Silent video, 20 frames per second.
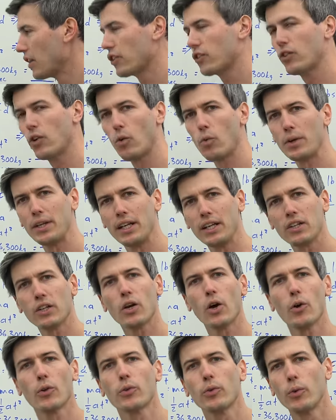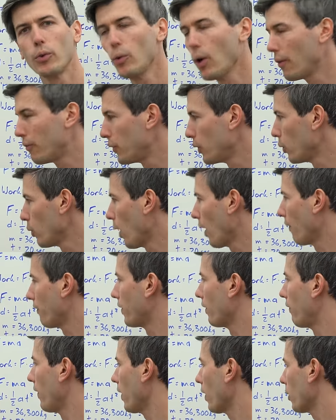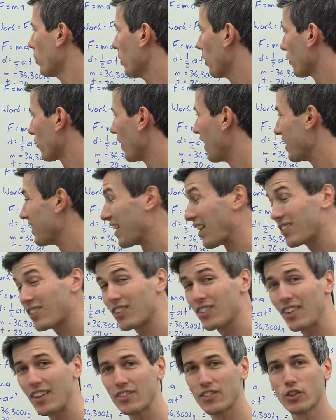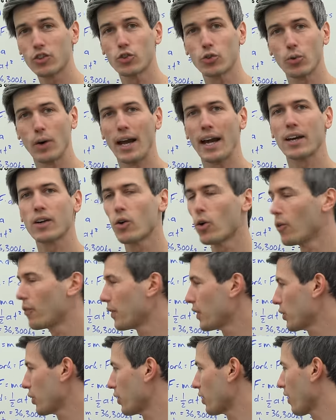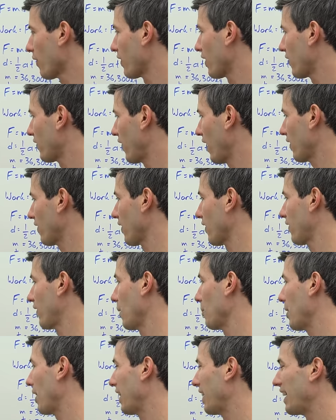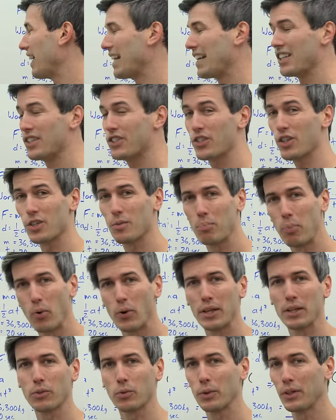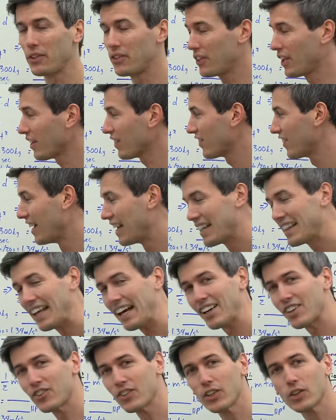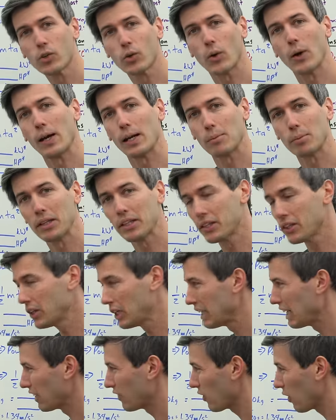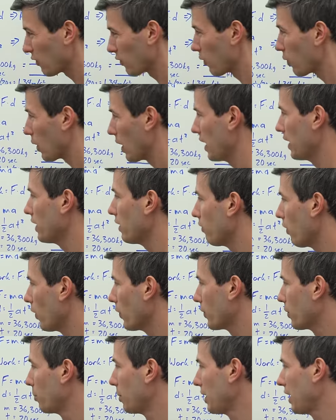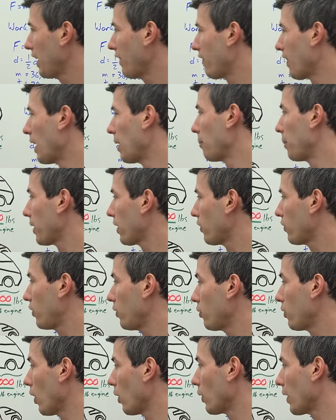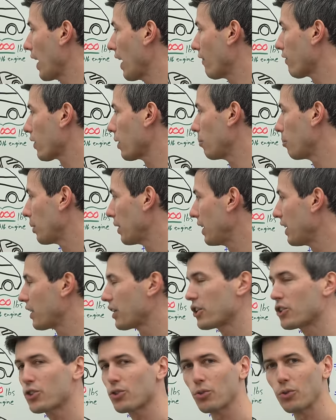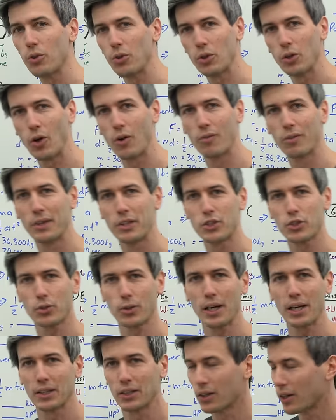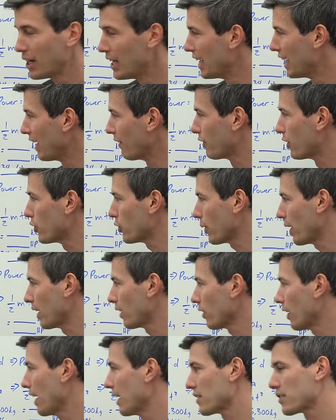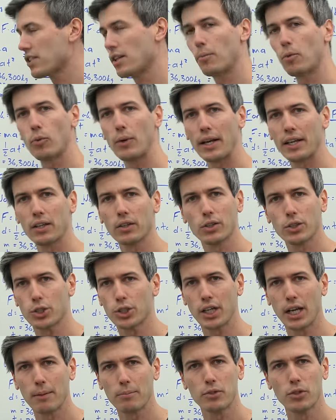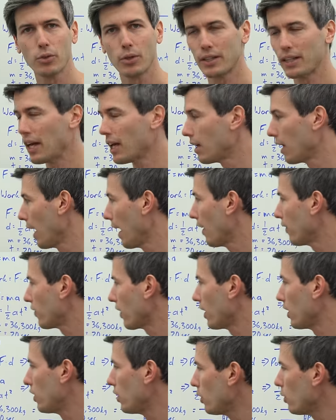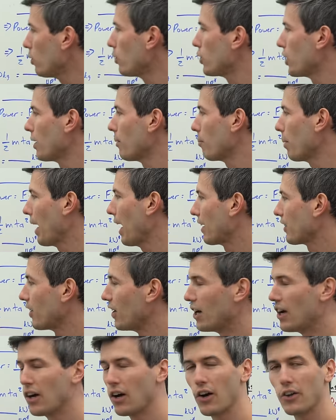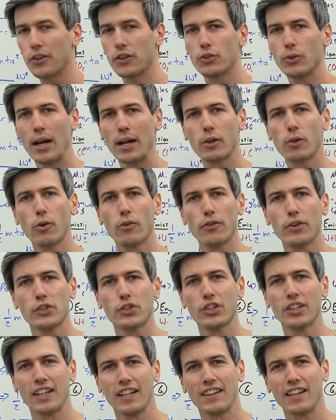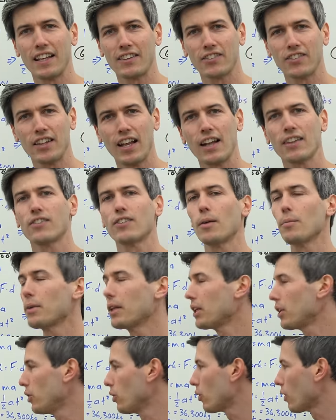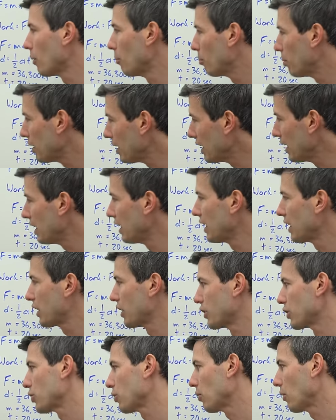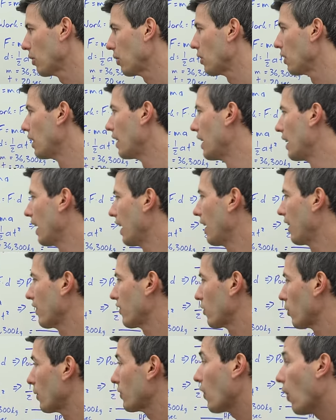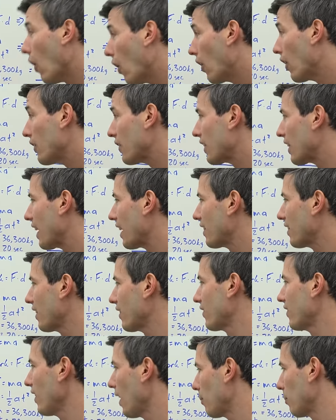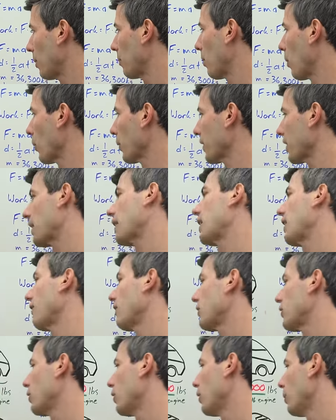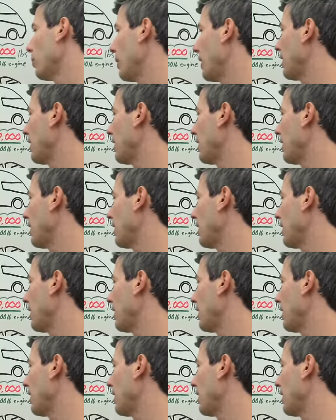So we need to go through a few of the variables. Tesla says the drag coefficient of this Tesla Semi is just 0.36. That is incredibly good. It's also kind of hard to believe because you don't have complete control over the trailer. If the trailer has some irregular shape to it, that has a huge impact on the drag coefficient, and that's not something you can completely control. Uh, so it's hard to get this number, but we're going to give it to them